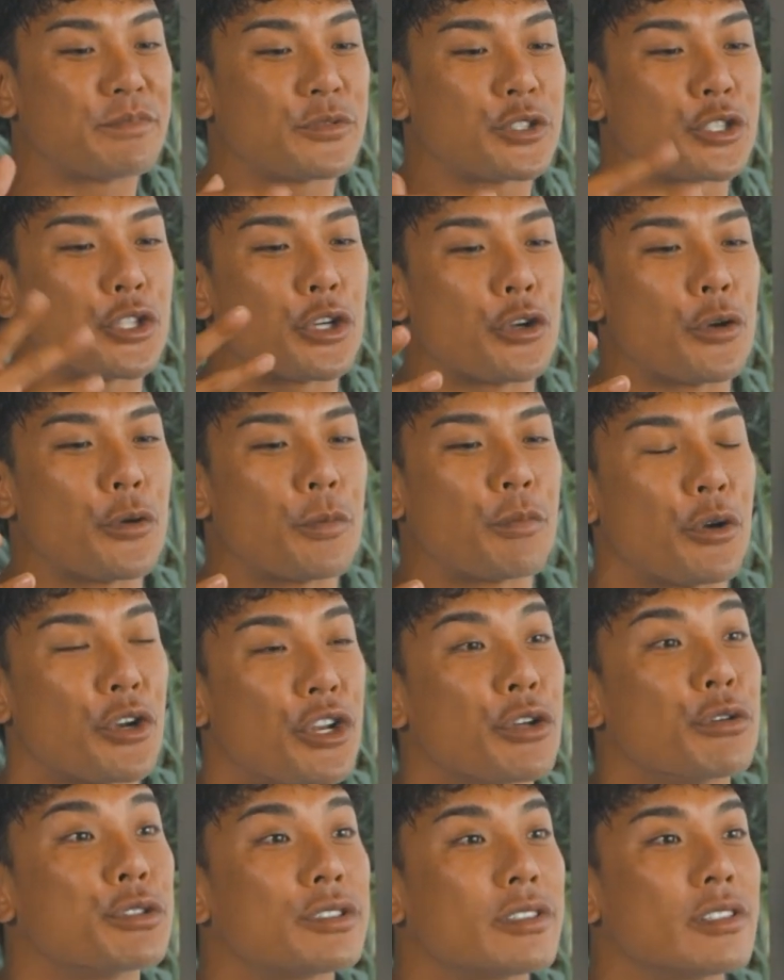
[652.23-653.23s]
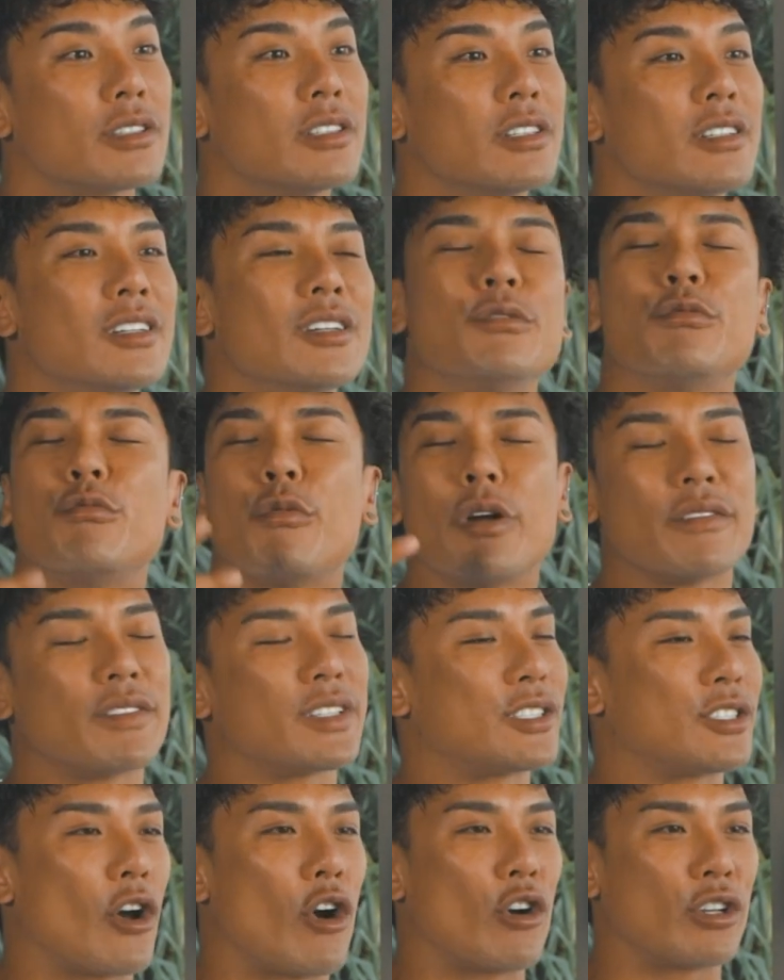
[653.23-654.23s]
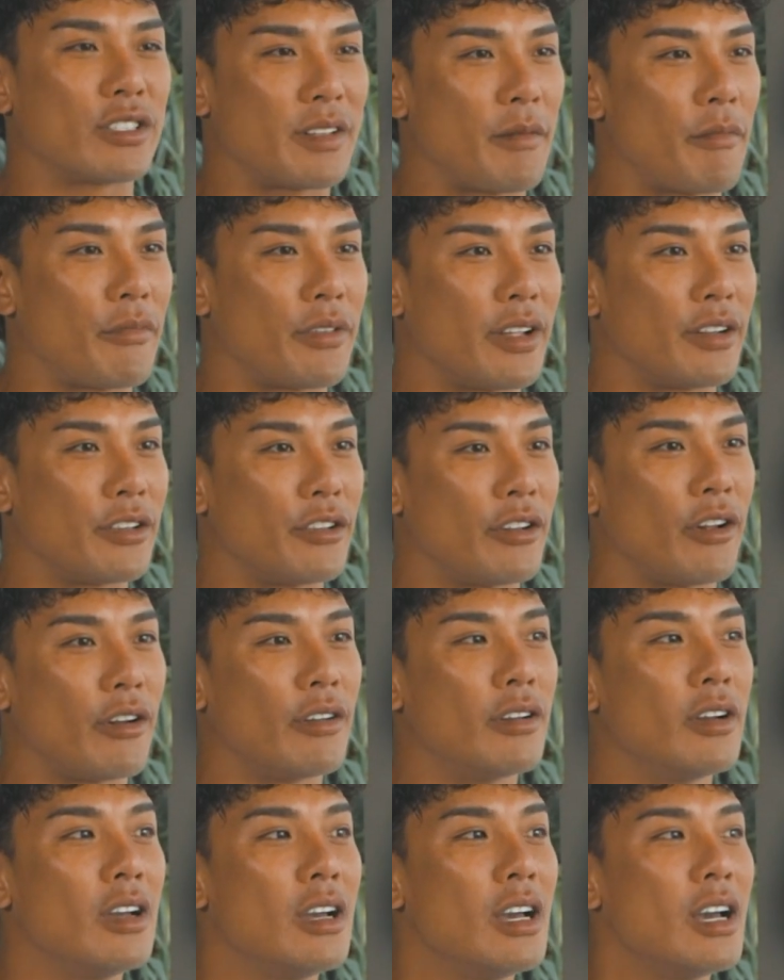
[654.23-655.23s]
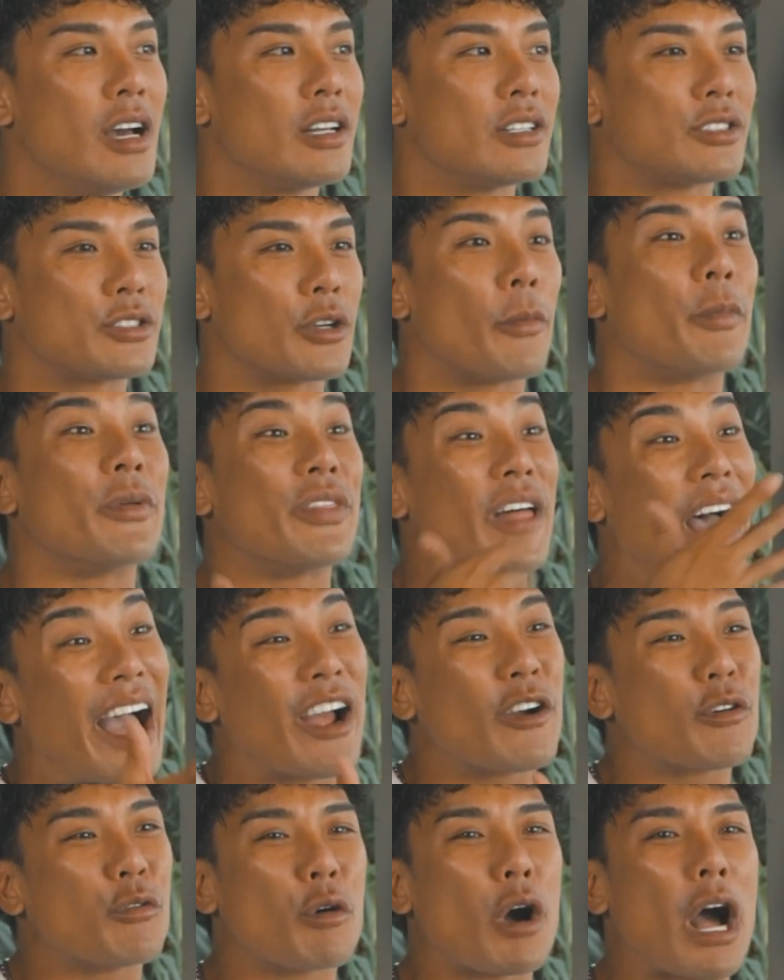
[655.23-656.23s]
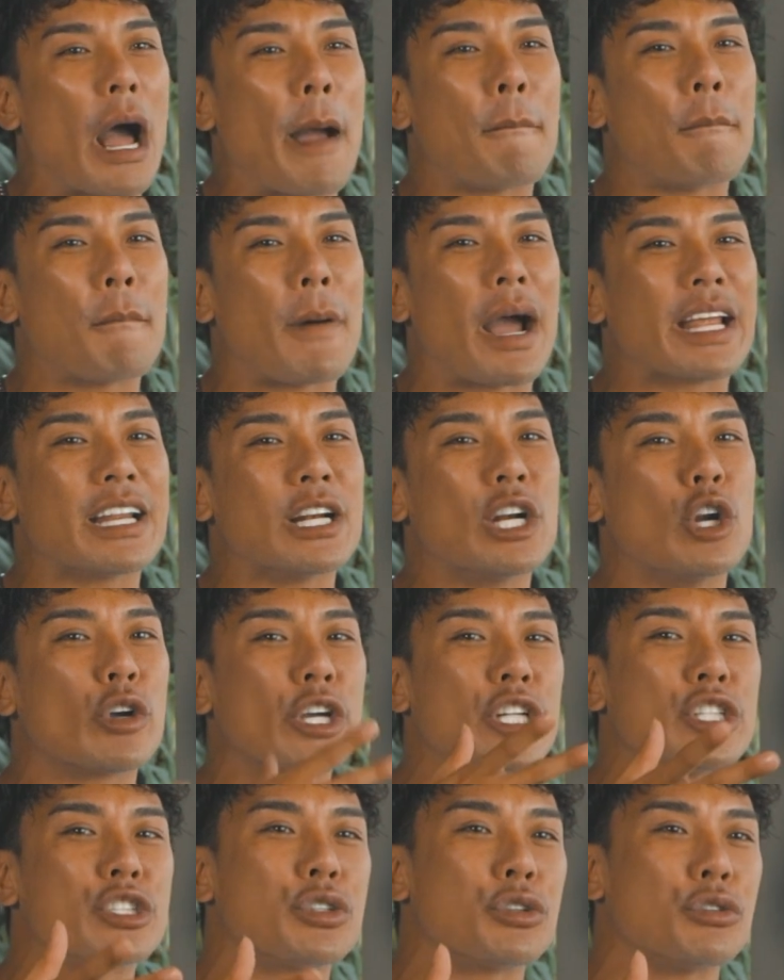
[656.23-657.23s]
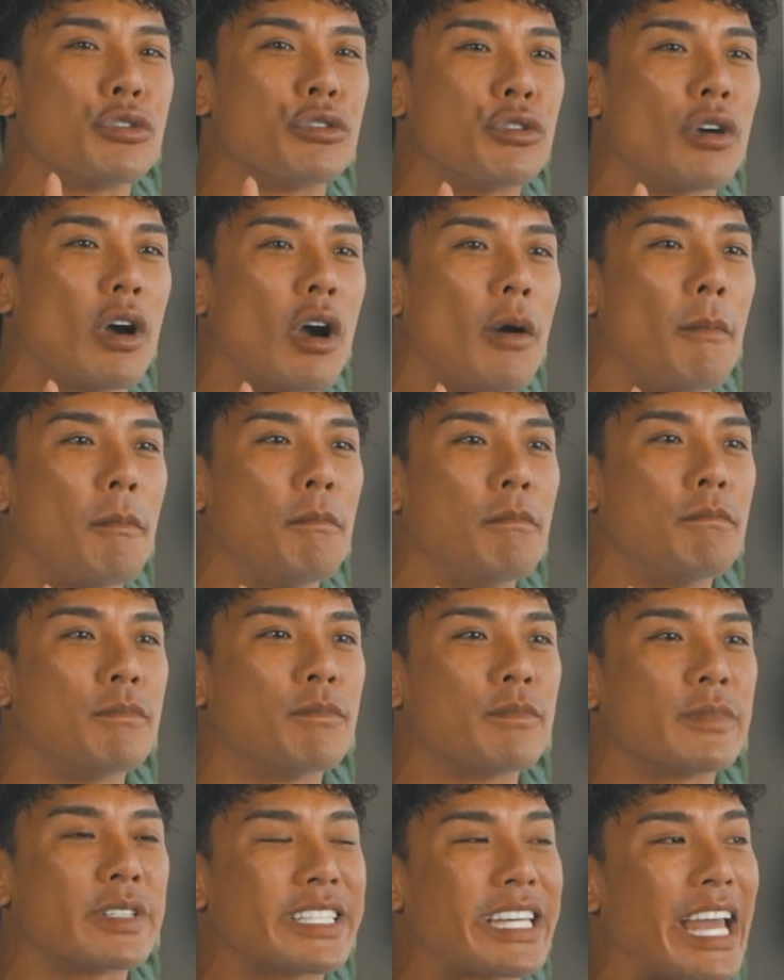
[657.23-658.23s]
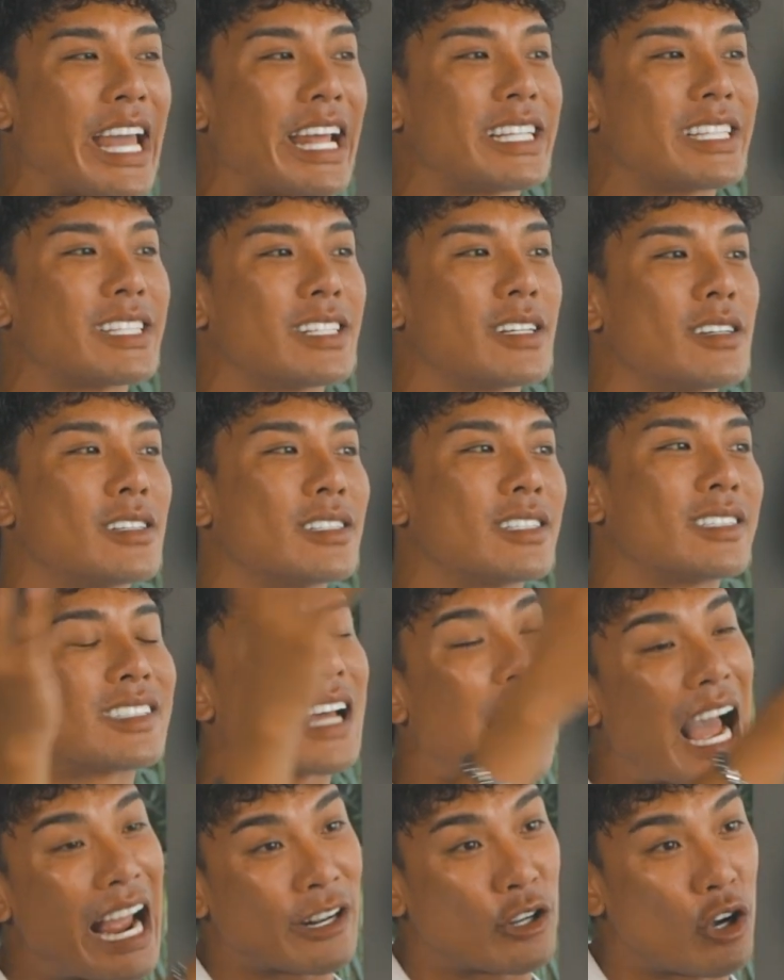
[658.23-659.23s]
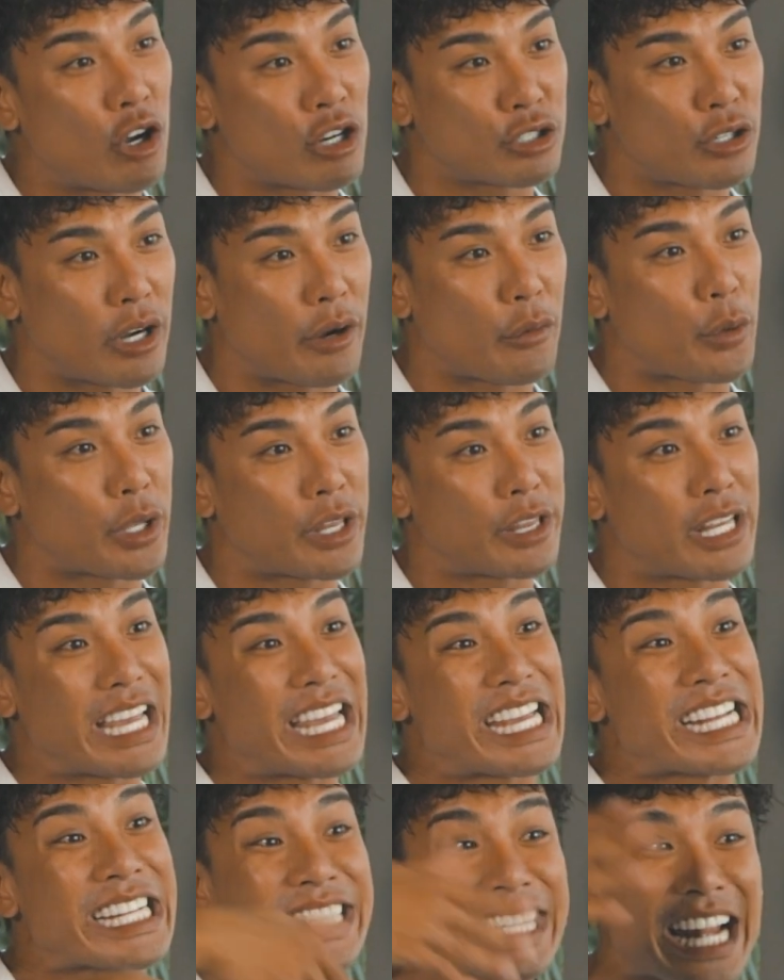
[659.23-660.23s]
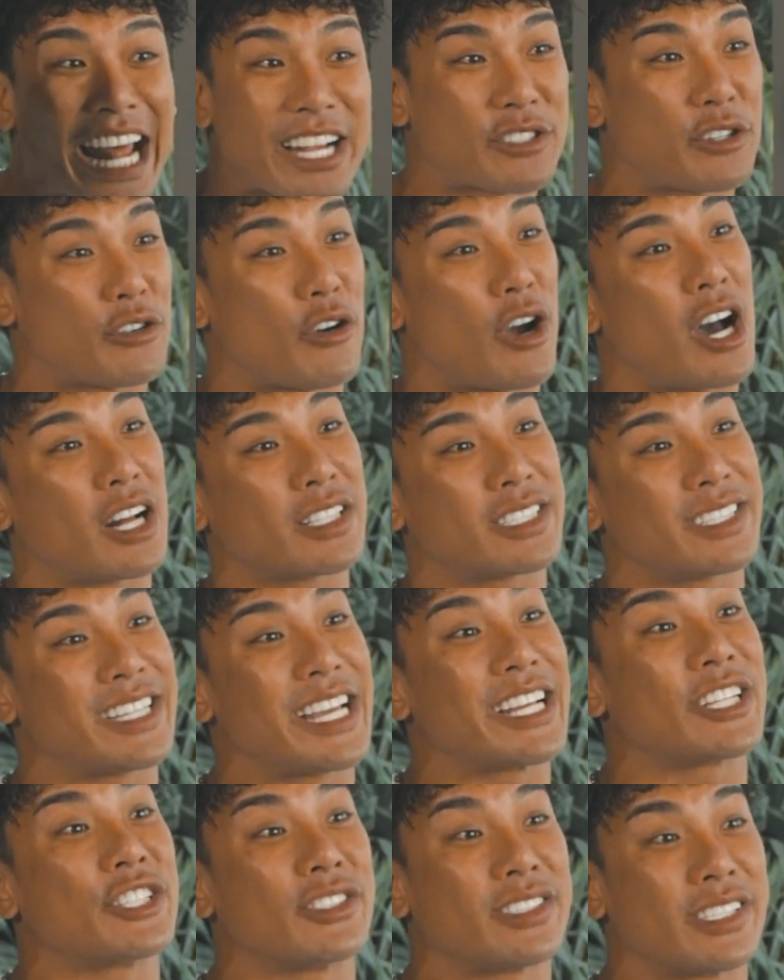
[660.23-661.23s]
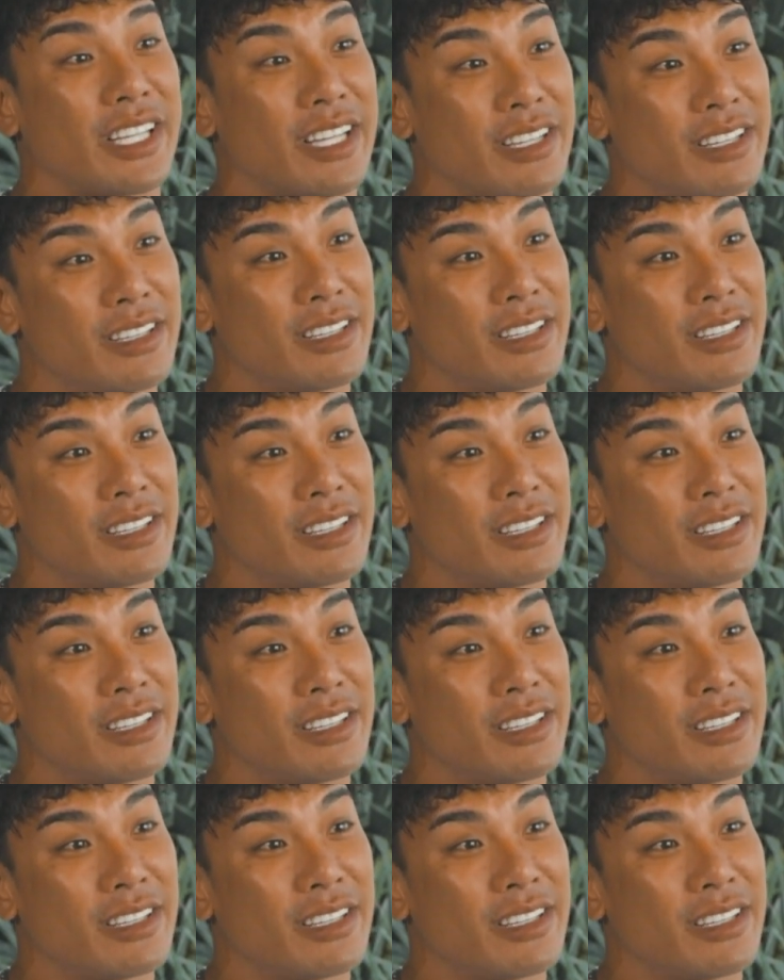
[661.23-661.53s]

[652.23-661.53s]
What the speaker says: to produce one of the songs or something, you know. So for that, I might look into get signed contract with international artist agency.